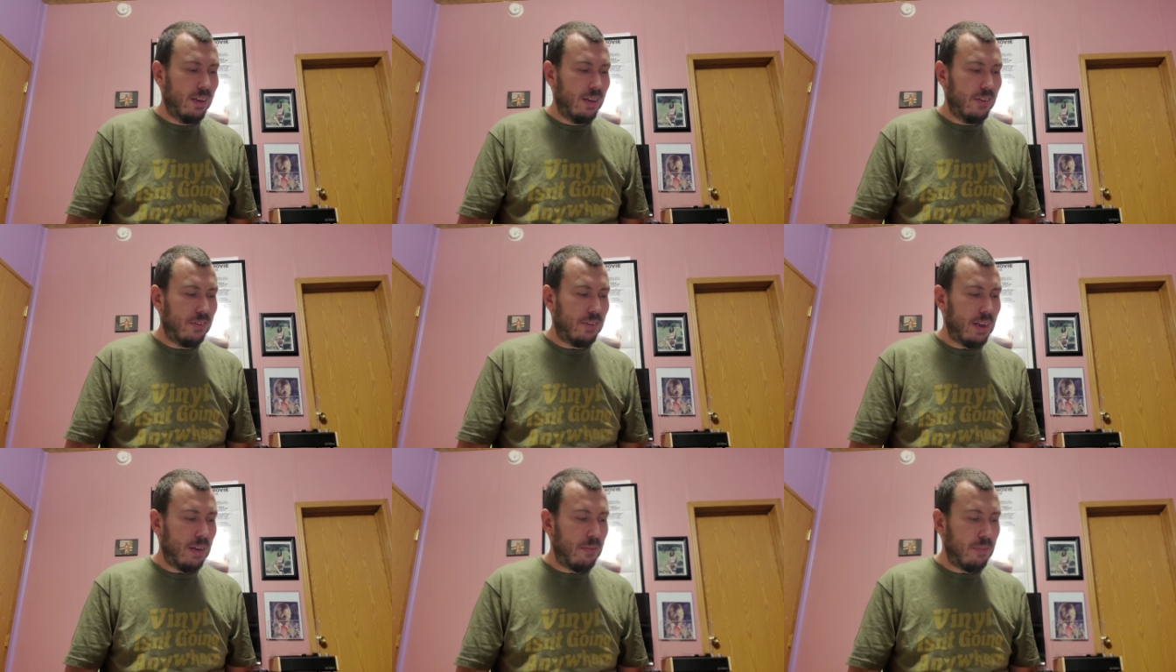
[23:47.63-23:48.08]

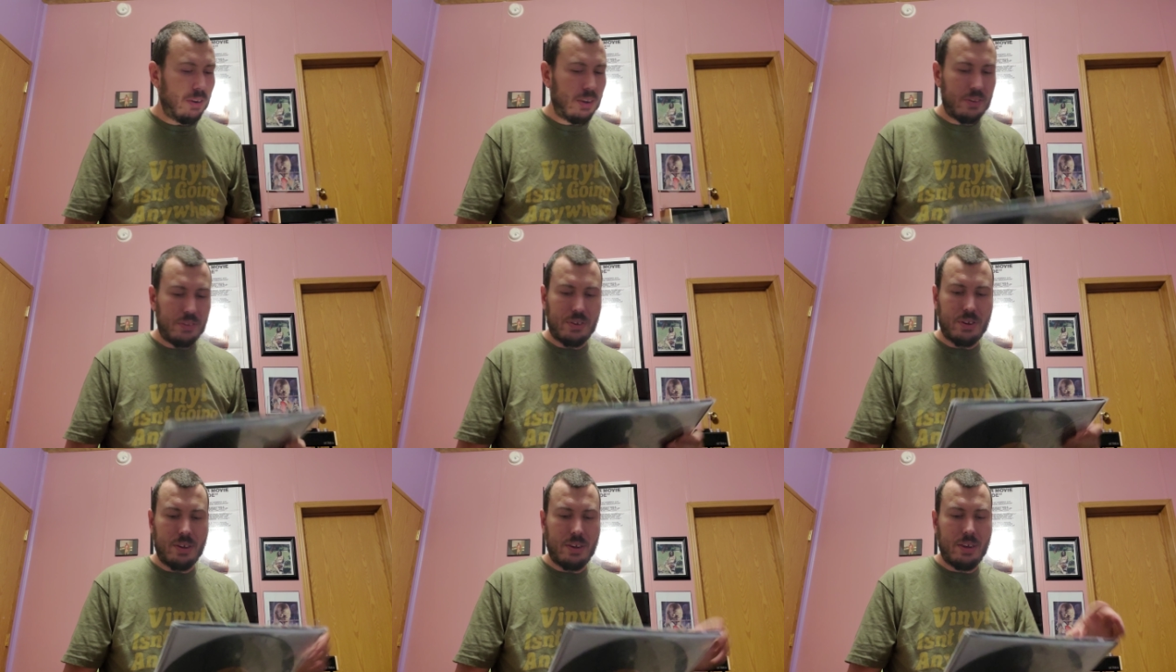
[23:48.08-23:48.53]

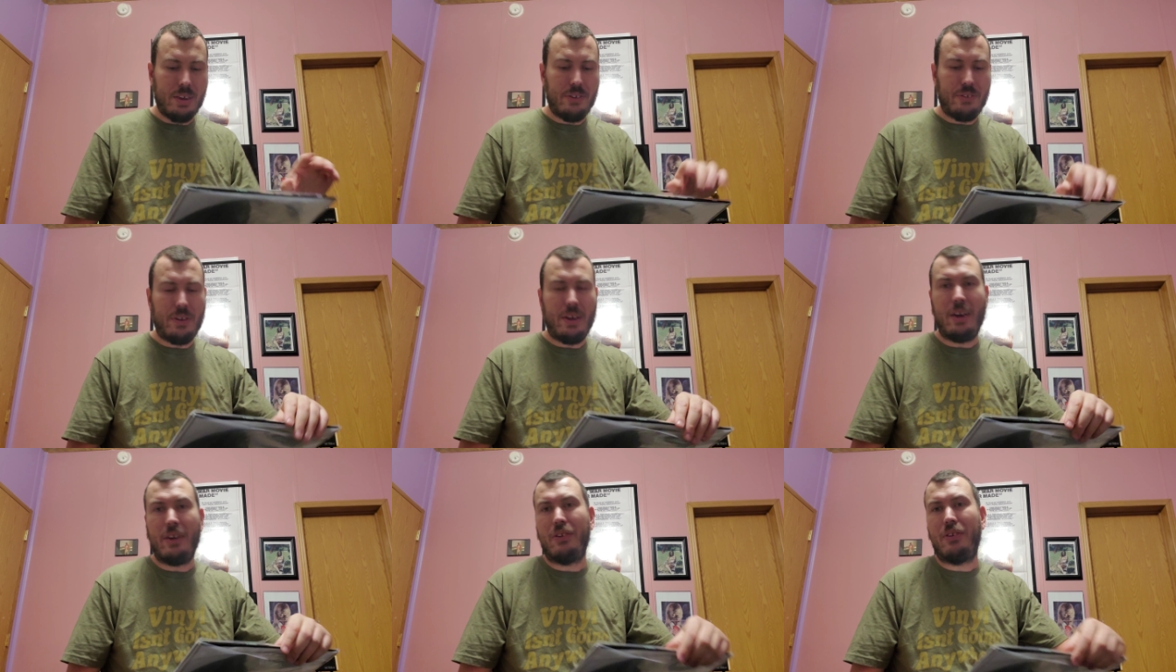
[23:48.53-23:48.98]
70s
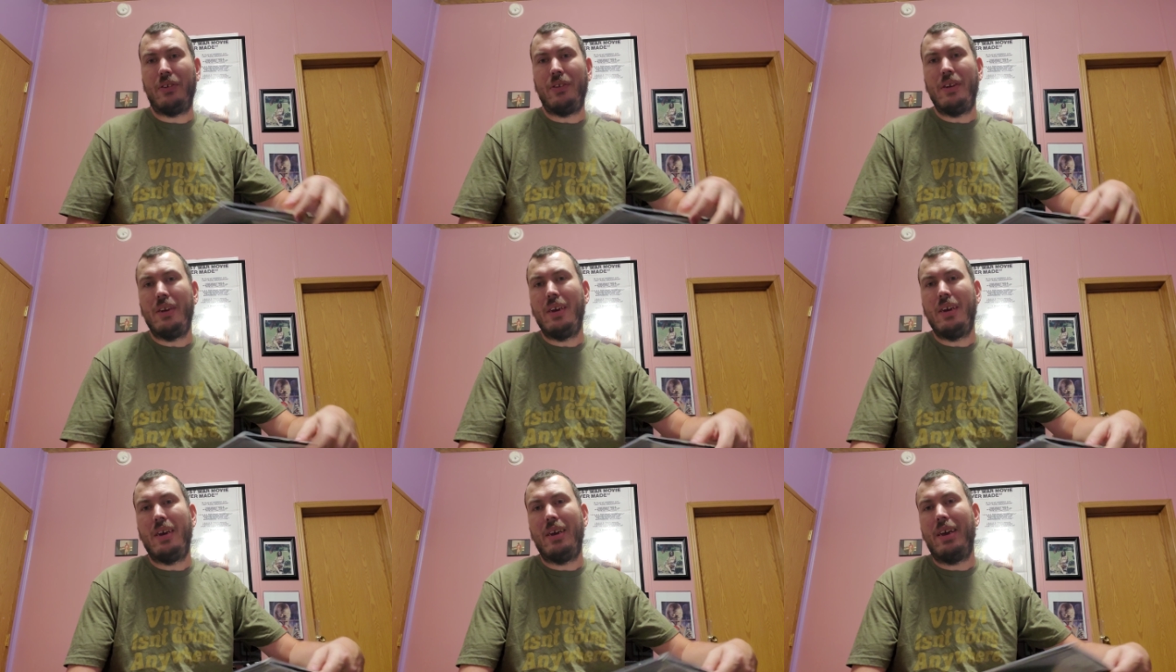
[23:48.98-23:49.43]
is
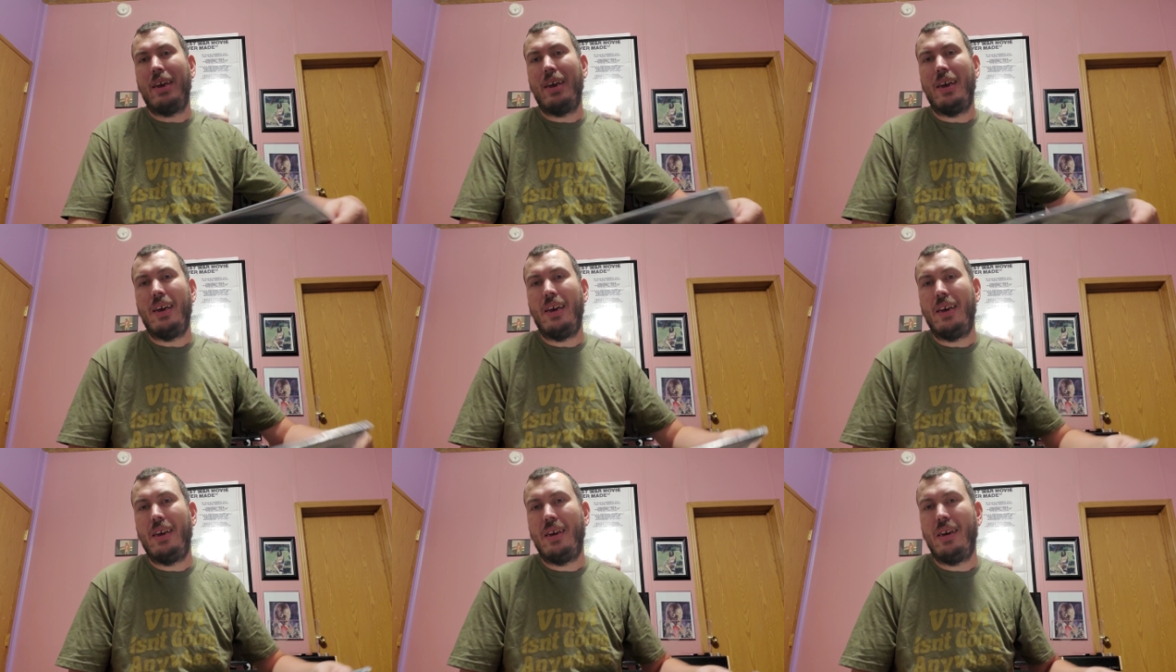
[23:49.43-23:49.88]
actually
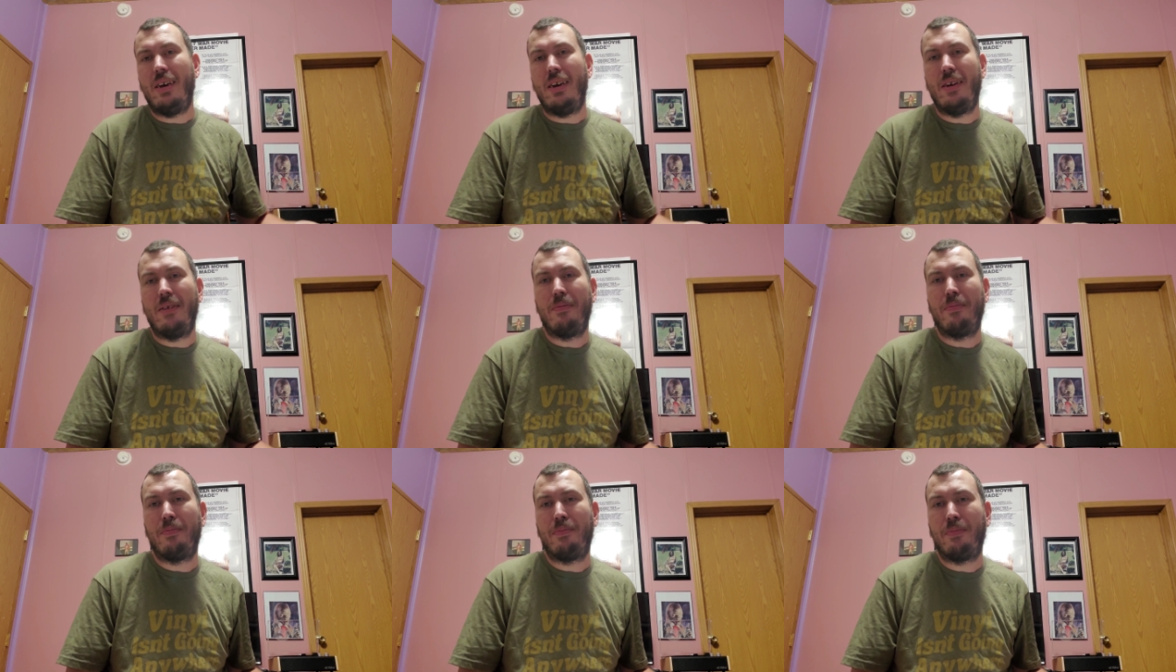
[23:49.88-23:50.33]

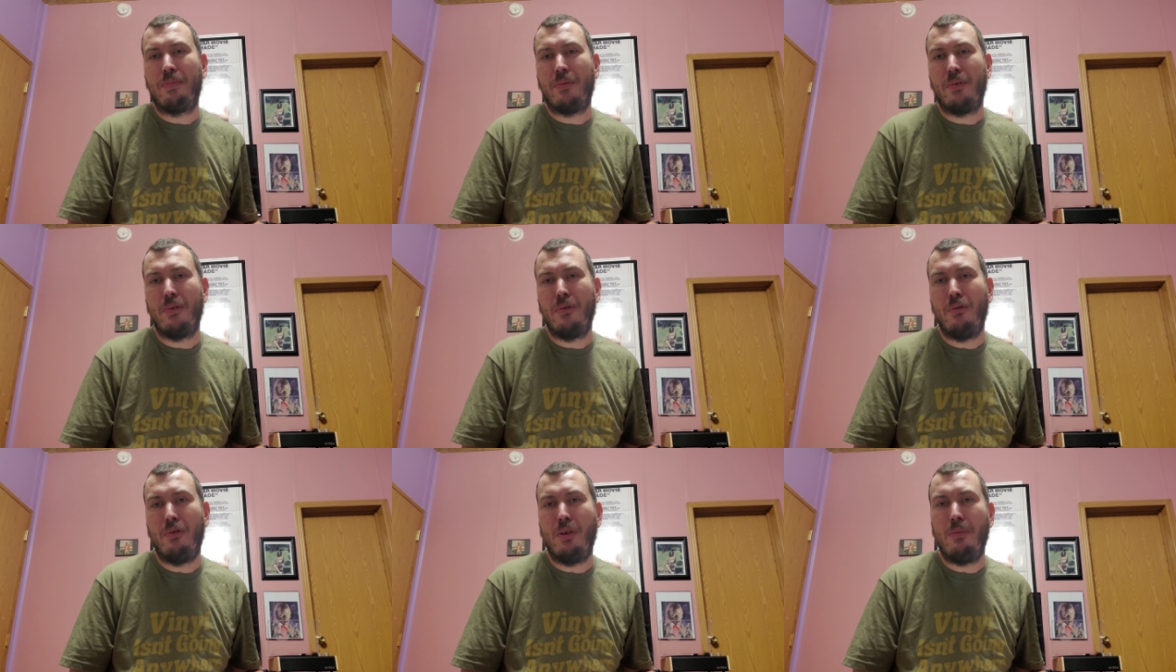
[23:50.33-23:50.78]

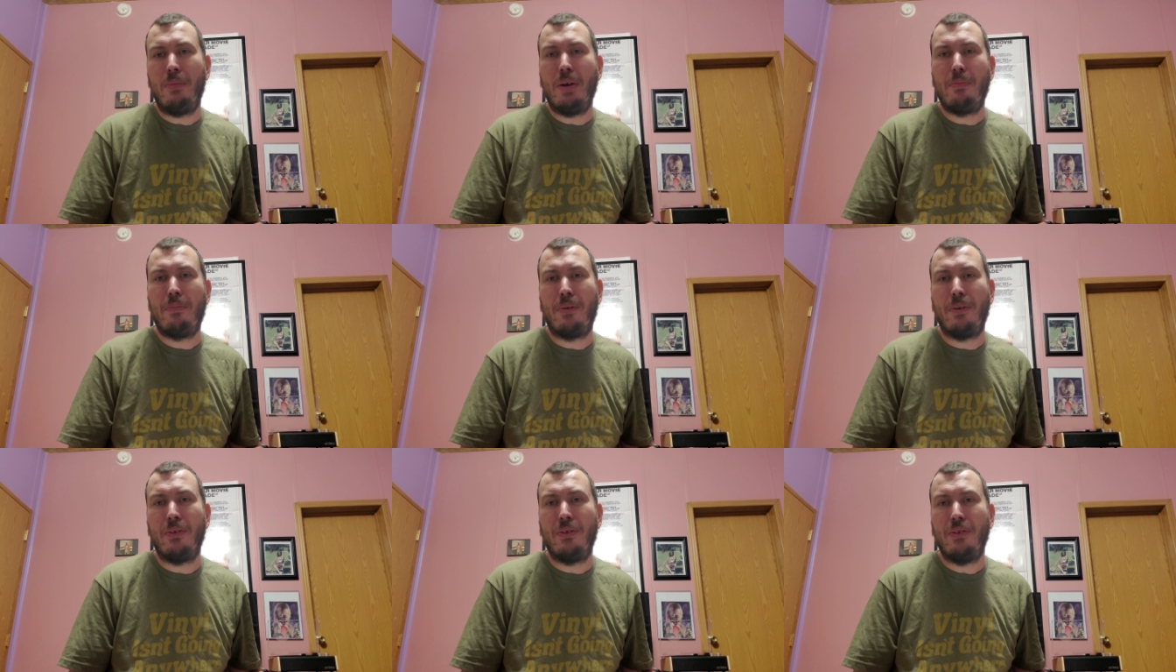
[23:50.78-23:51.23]
one of my
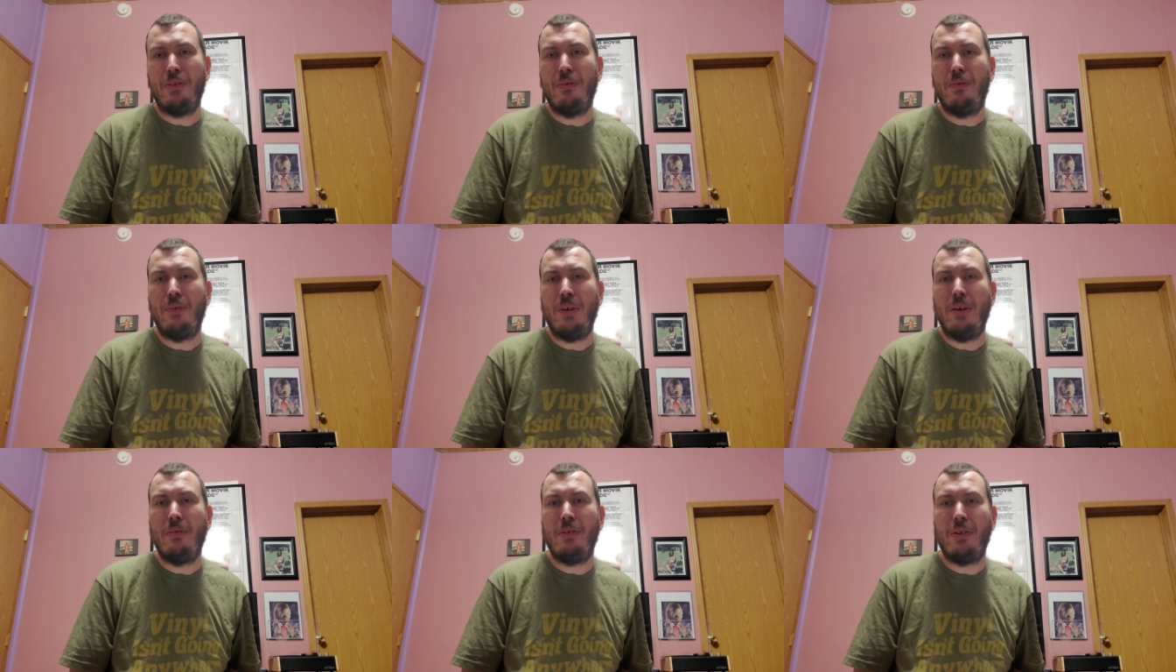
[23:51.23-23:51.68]
personal
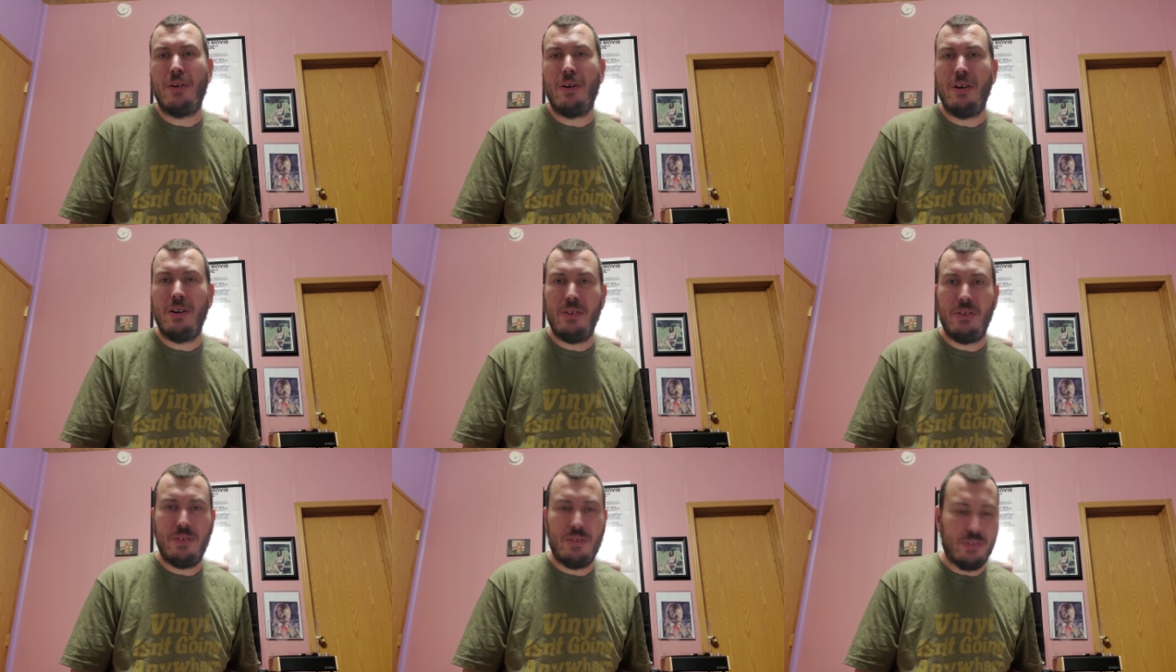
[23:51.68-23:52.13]
favorite
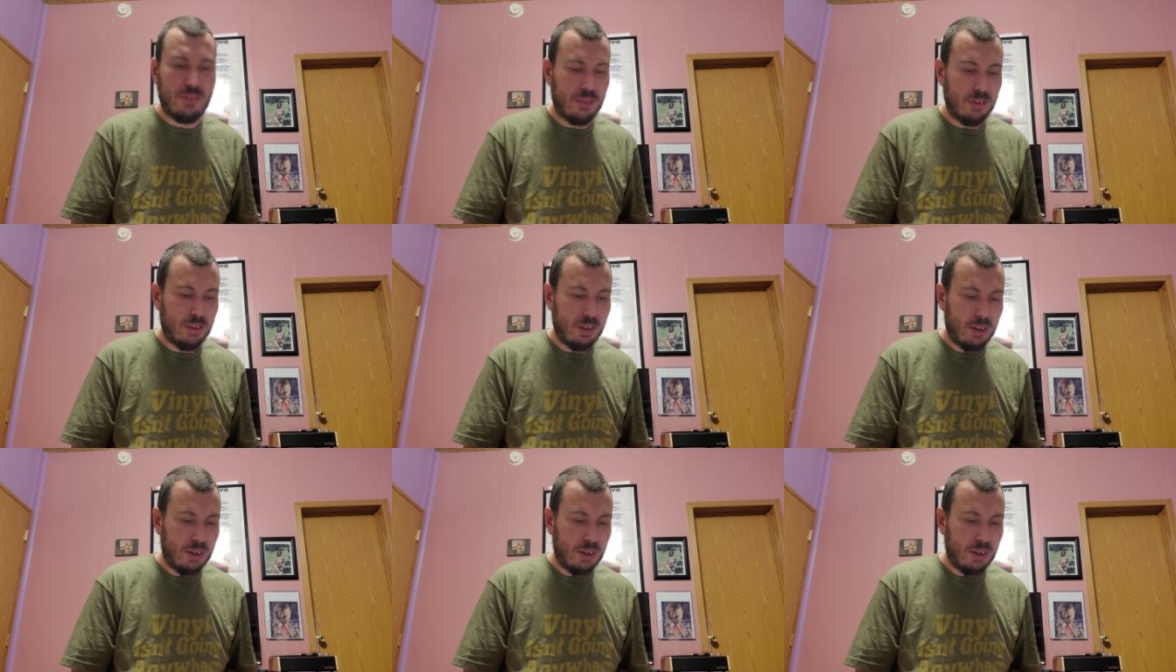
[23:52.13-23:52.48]
artists,